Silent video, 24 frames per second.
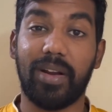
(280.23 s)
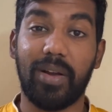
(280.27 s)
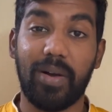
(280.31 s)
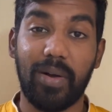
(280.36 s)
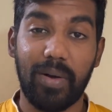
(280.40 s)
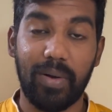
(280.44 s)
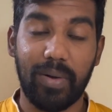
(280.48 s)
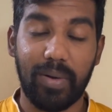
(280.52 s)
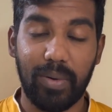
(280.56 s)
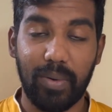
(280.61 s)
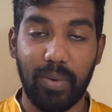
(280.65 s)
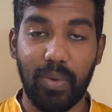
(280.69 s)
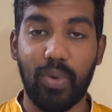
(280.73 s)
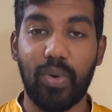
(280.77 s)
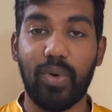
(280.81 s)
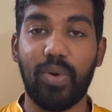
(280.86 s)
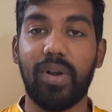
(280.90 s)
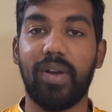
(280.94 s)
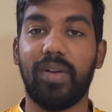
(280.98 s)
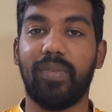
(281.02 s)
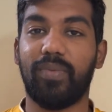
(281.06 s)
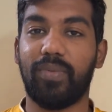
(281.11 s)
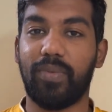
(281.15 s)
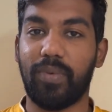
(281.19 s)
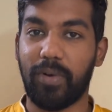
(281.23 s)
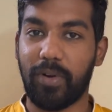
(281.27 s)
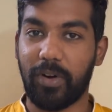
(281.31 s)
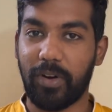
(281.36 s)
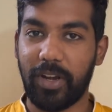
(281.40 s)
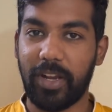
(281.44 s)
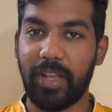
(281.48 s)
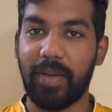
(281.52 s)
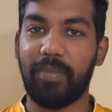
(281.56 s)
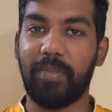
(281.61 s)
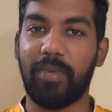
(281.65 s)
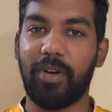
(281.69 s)
a whole
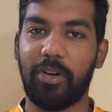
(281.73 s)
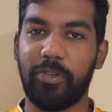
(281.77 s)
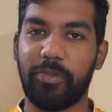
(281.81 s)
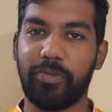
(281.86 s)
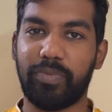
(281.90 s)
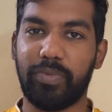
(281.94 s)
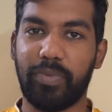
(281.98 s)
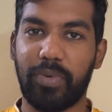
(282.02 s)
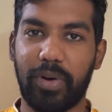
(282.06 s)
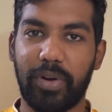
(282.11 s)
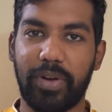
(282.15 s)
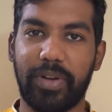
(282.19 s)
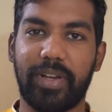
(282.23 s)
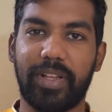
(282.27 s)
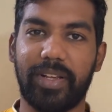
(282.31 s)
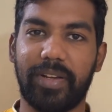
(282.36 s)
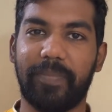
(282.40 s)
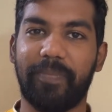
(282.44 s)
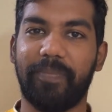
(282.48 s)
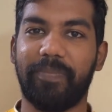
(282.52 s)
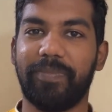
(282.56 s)
volume of water.